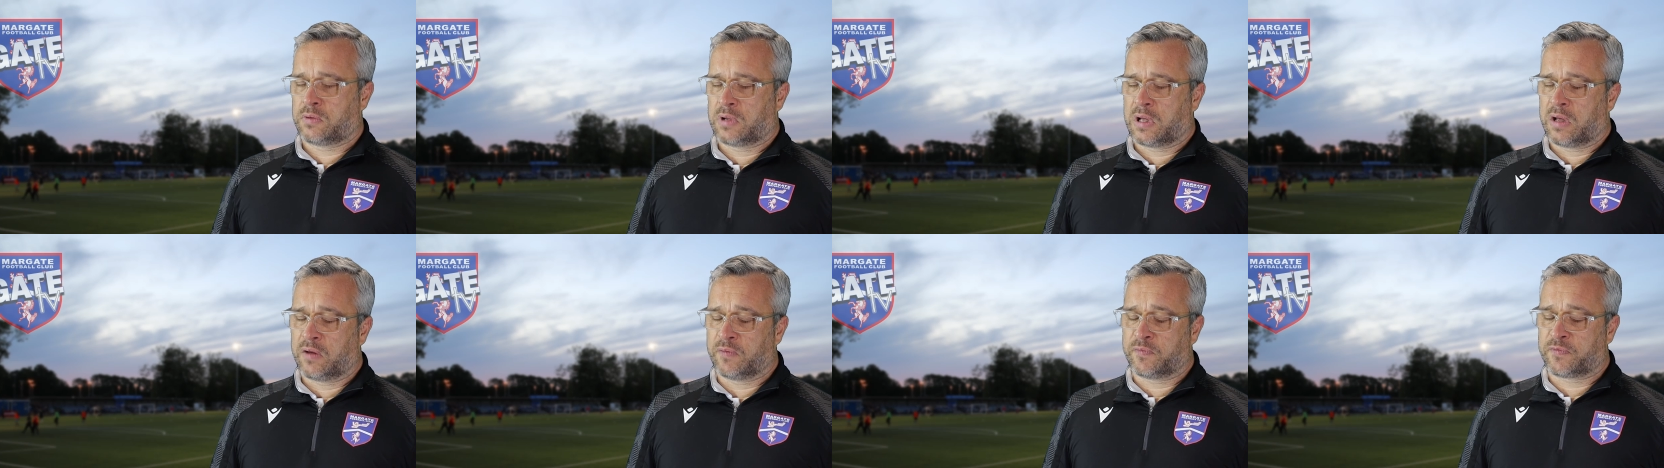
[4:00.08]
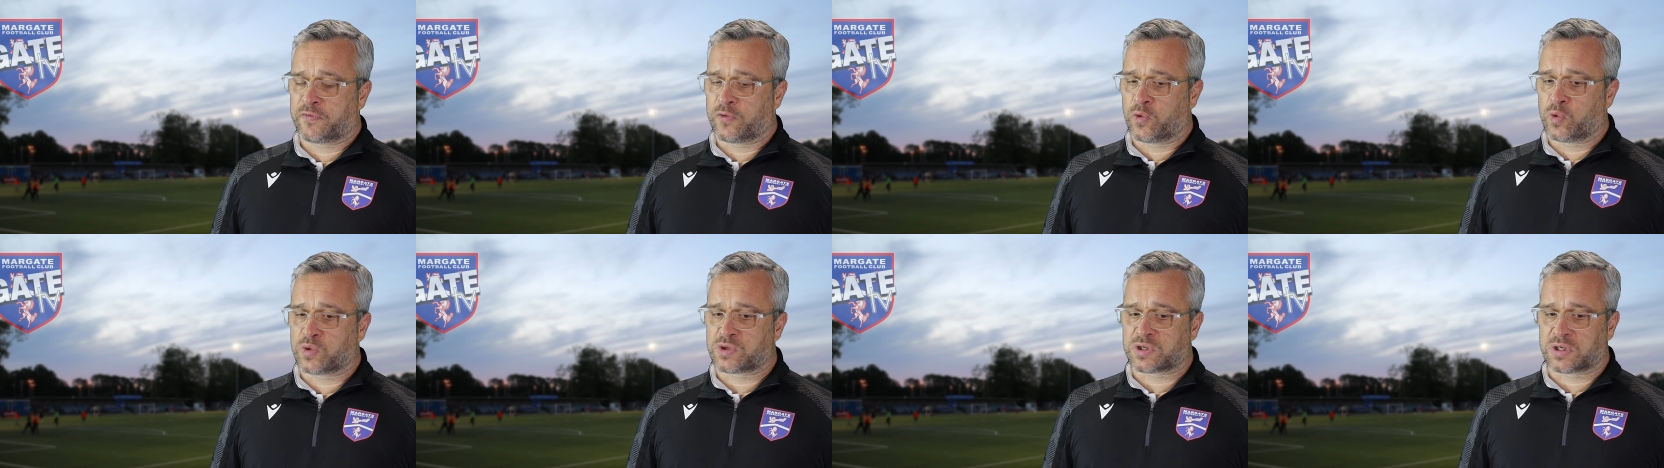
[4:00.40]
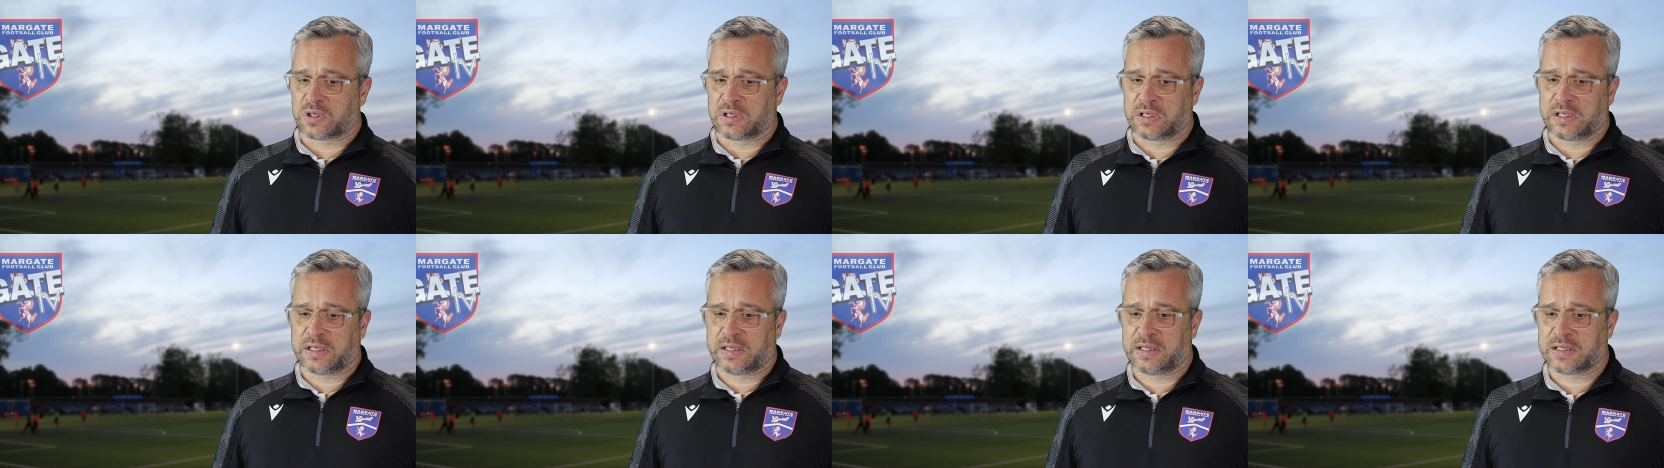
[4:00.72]

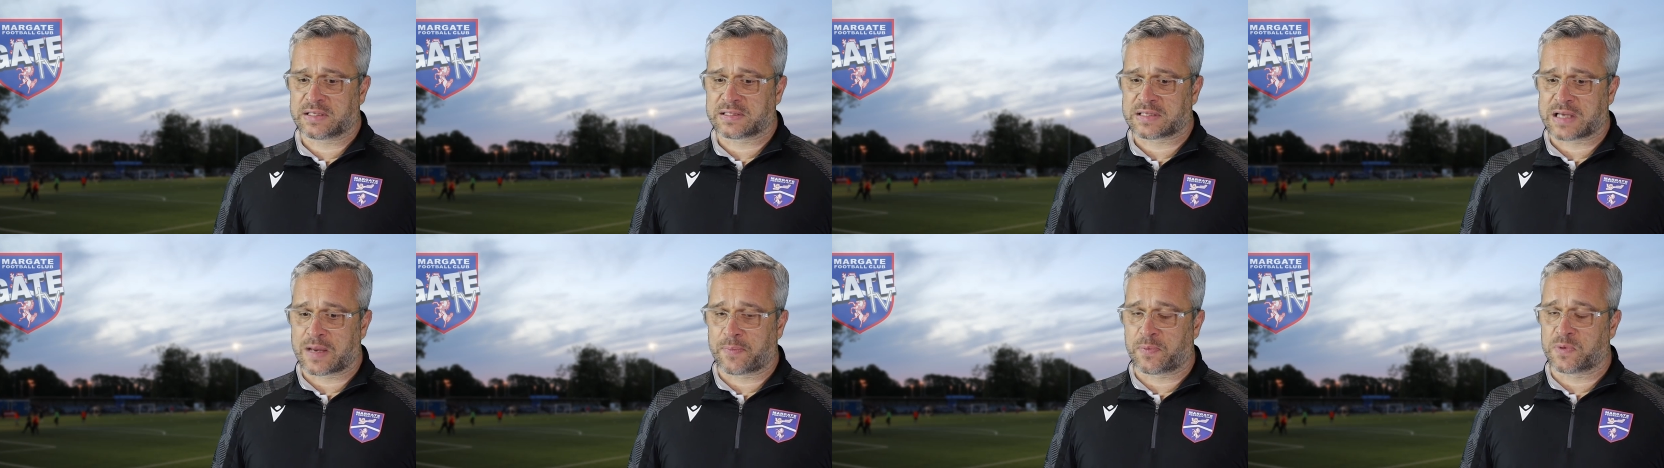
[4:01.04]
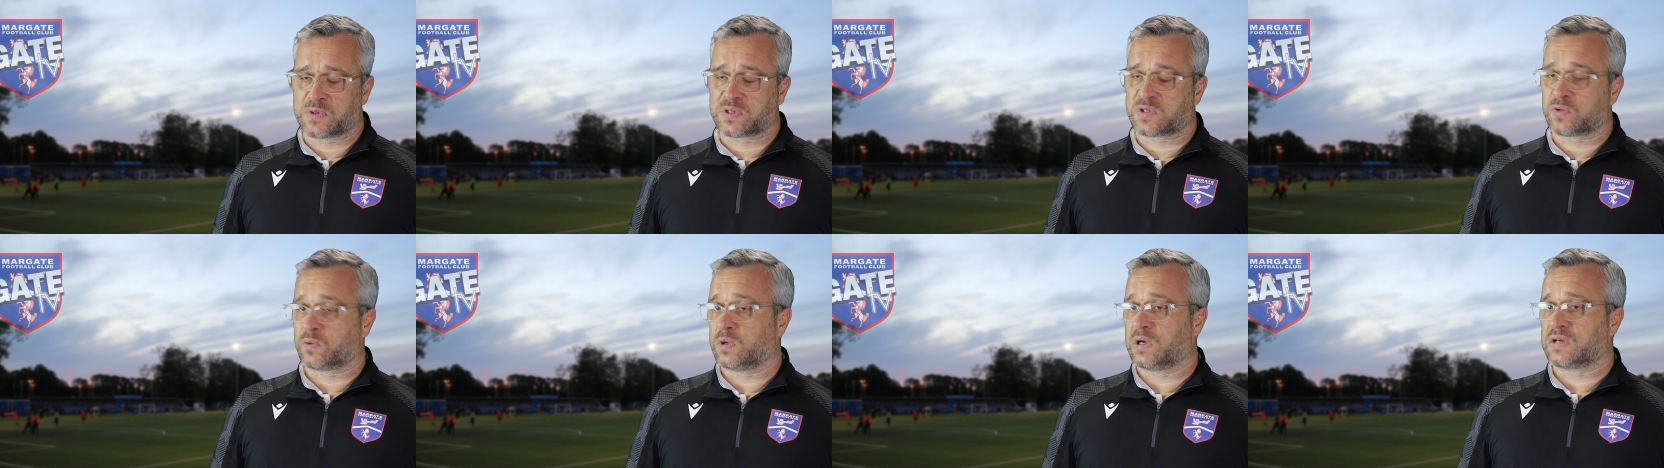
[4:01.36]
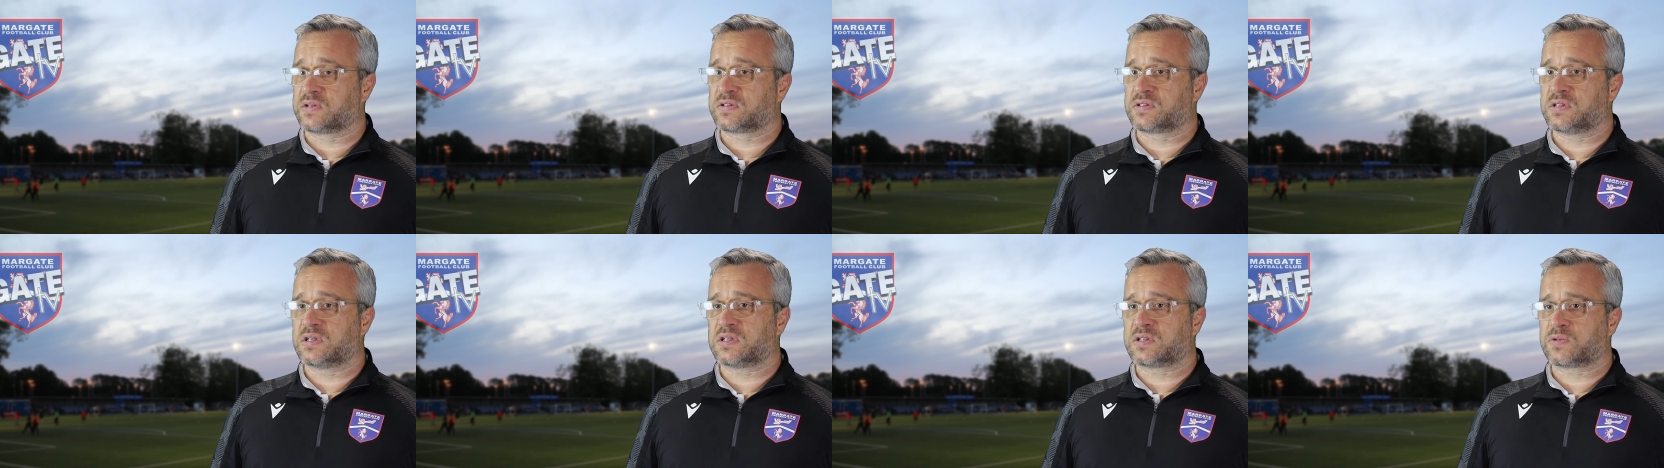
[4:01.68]
unfortunately that's happened to
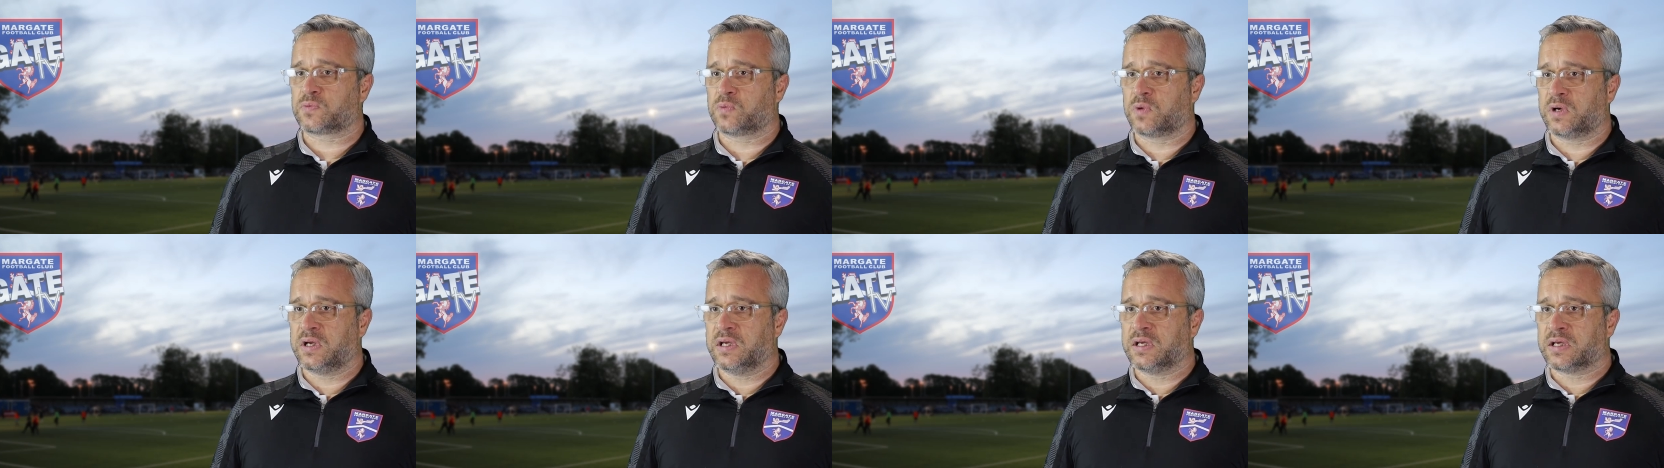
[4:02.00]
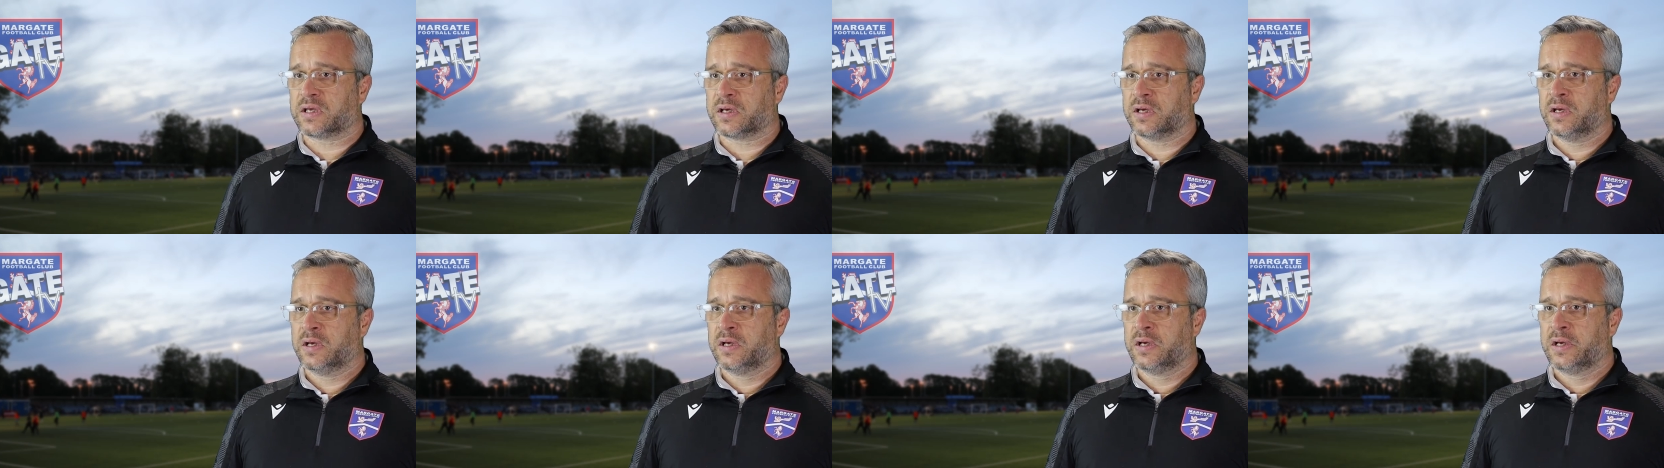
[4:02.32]
us this week.